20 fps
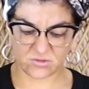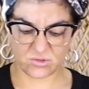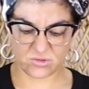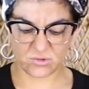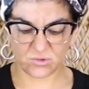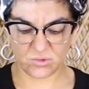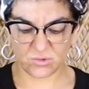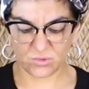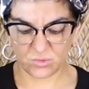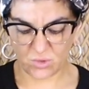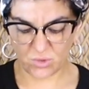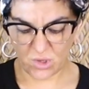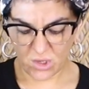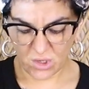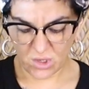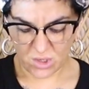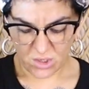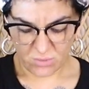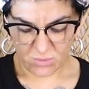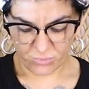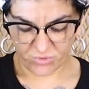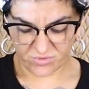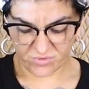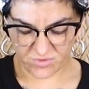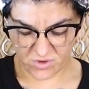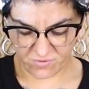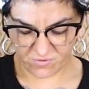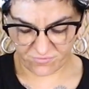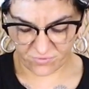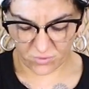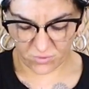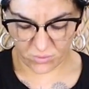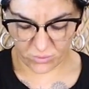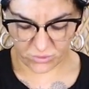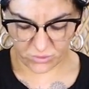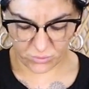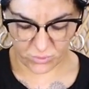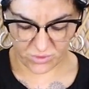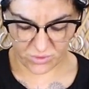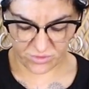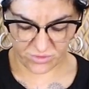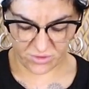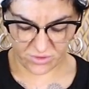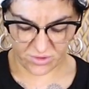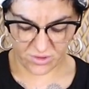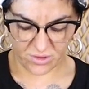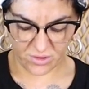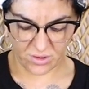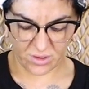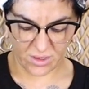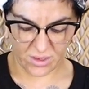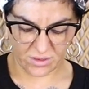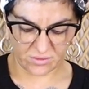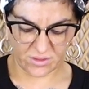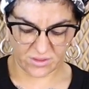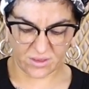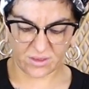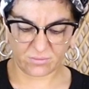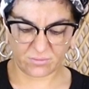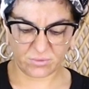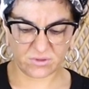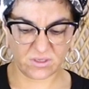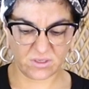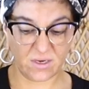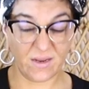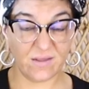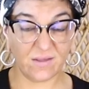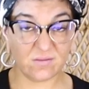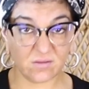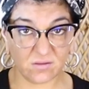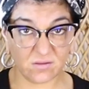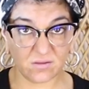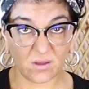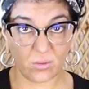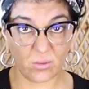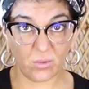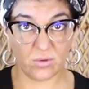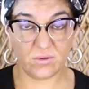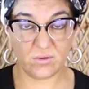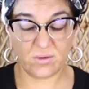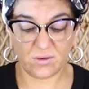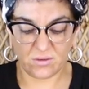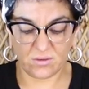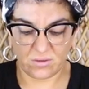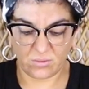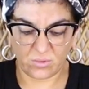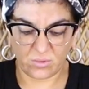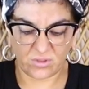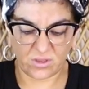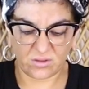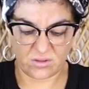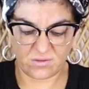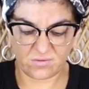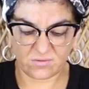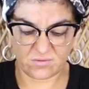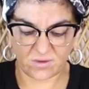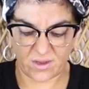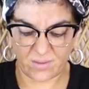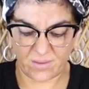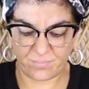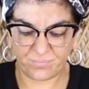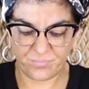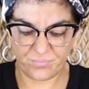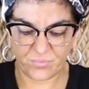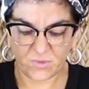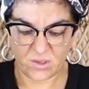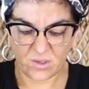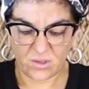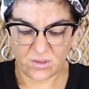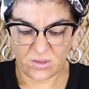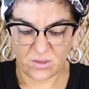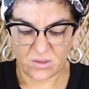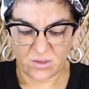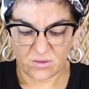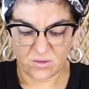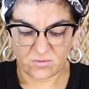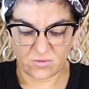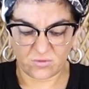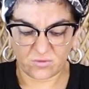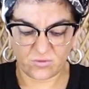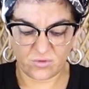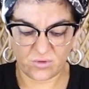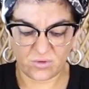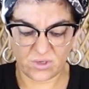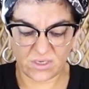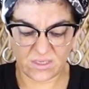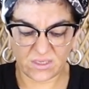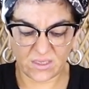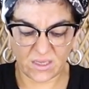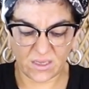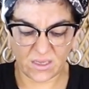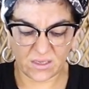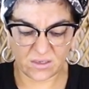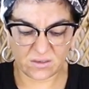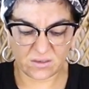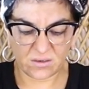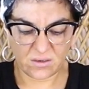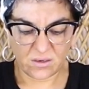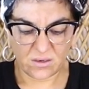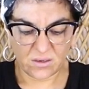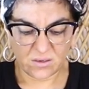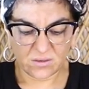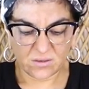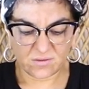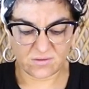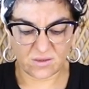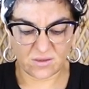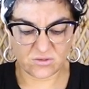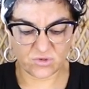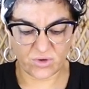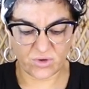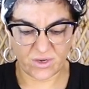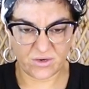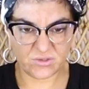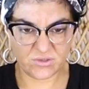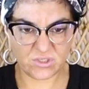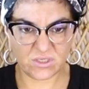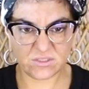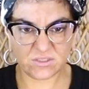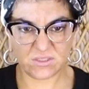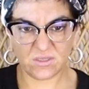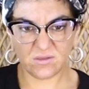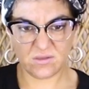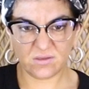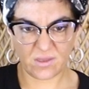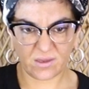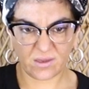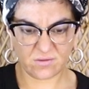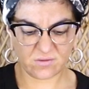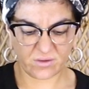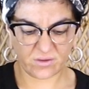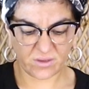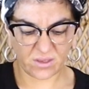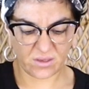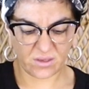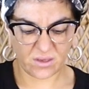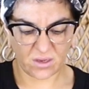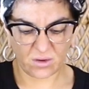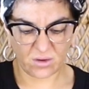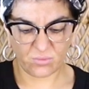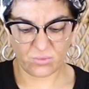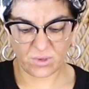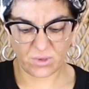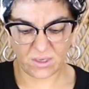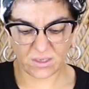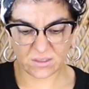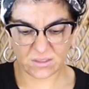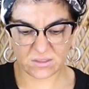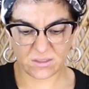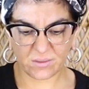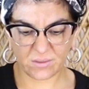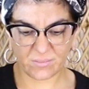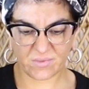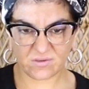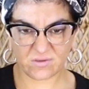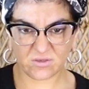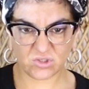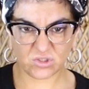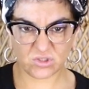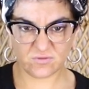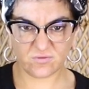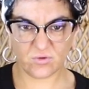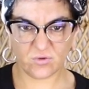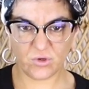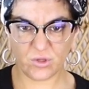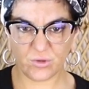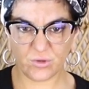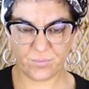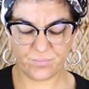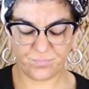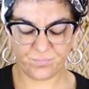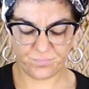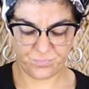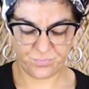to proceed forward with the lessons that we're dealing with at this time. So tune in again, send your energy into the deck so I can get really clear messages for you.